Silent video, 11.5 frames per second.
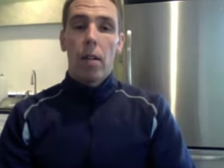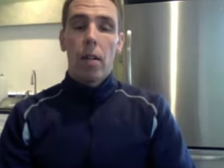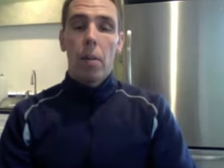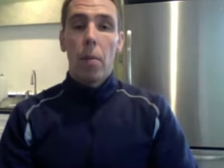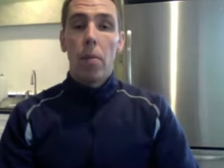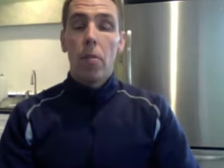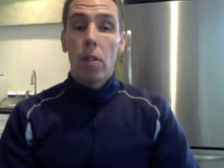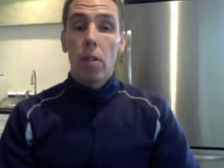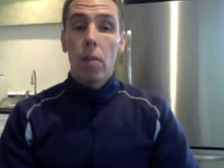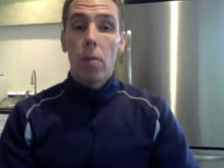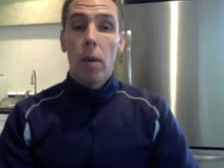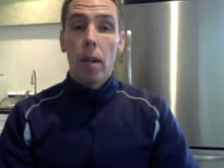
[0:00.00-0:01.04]
a couple months
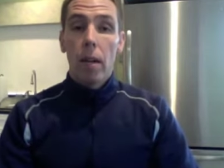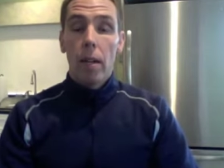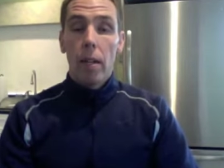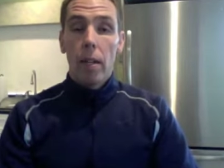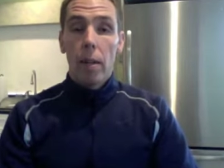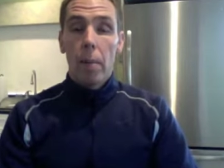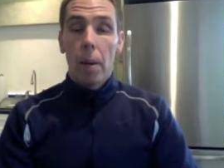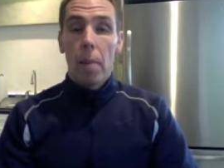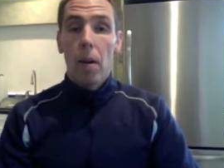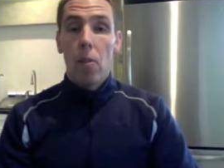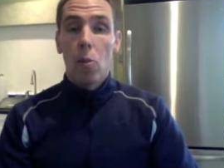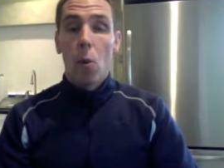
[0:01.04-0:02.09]
ago and about
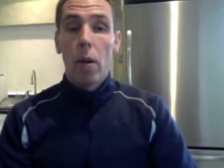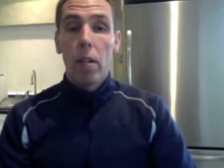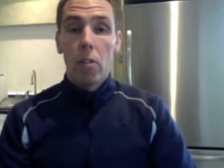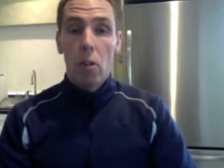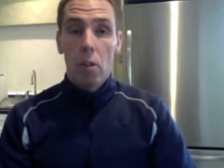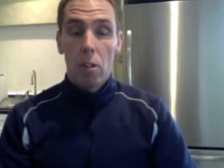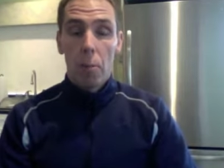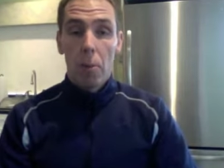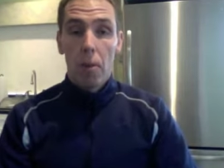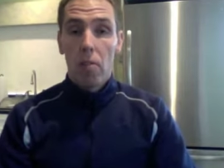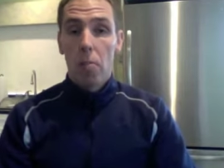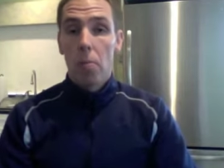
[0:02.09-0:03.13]
mile 20 started
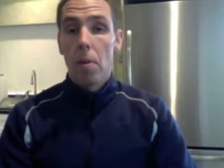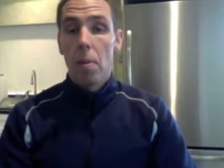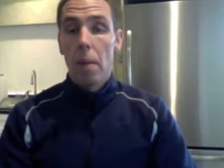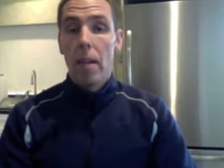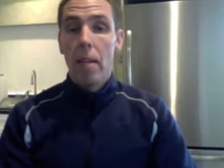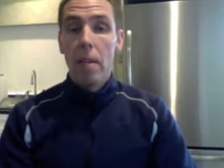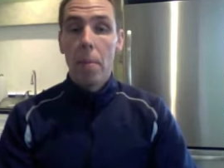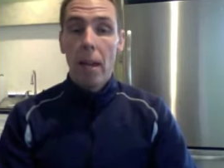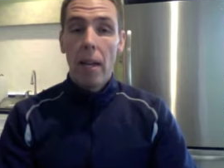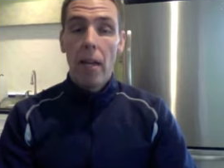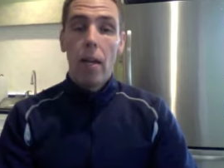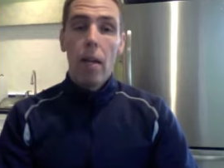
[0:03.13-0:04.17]
experiencing pretty bad knee
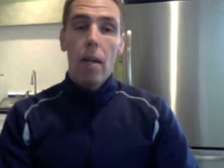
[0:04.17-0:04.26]
pain.